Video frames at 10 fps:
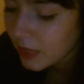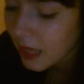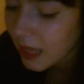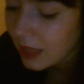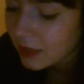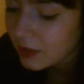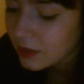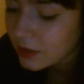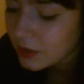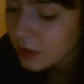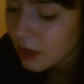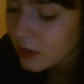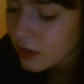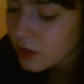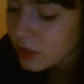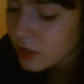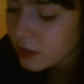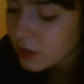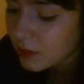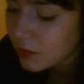At his touch she
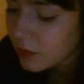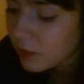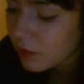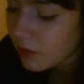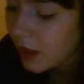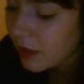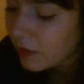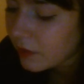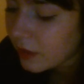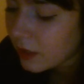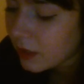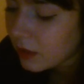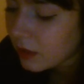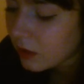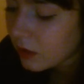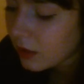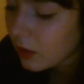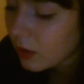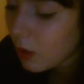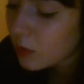seemed to revive a little,
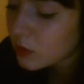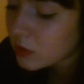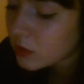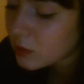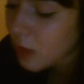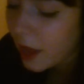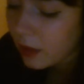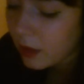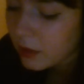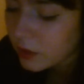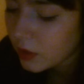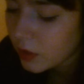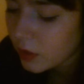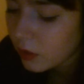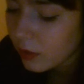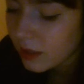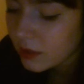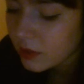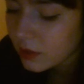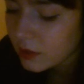and almost smiled,
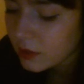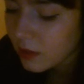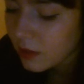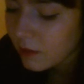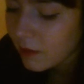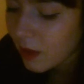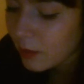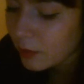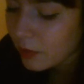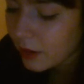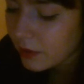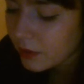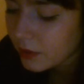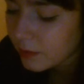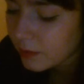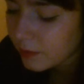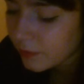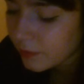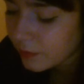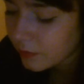raising herself upright.
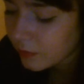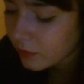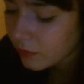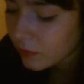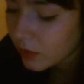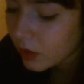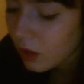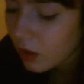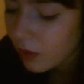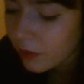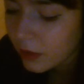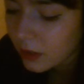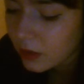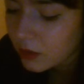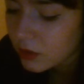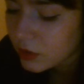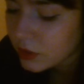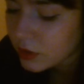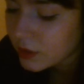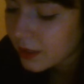"Coffee,"
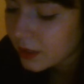she said.